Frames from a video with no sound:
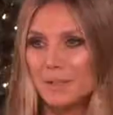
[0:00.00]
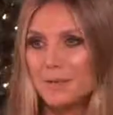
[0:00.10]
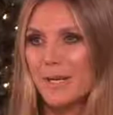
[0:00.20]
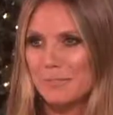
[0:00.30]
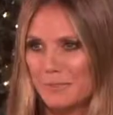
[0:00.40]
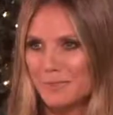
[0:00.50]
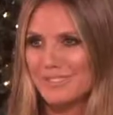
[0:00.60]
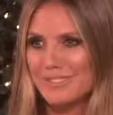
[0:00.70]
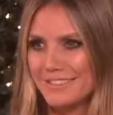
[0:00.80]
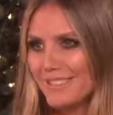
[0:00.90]
a great
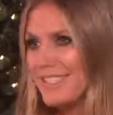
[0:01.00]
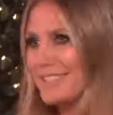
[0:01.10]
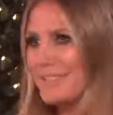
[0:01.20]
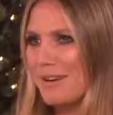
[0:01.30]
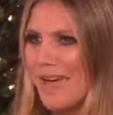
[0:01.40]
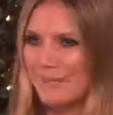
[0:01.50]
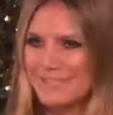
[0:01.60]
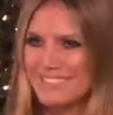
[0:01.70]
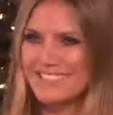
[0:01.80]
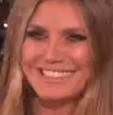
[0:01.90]
person. Yeah, so let's he, see what
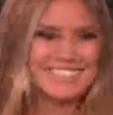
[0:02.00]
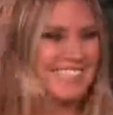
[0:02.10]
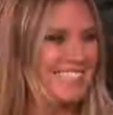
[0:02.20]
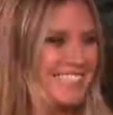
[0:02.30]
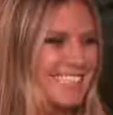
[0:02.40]
happens. Yeah, he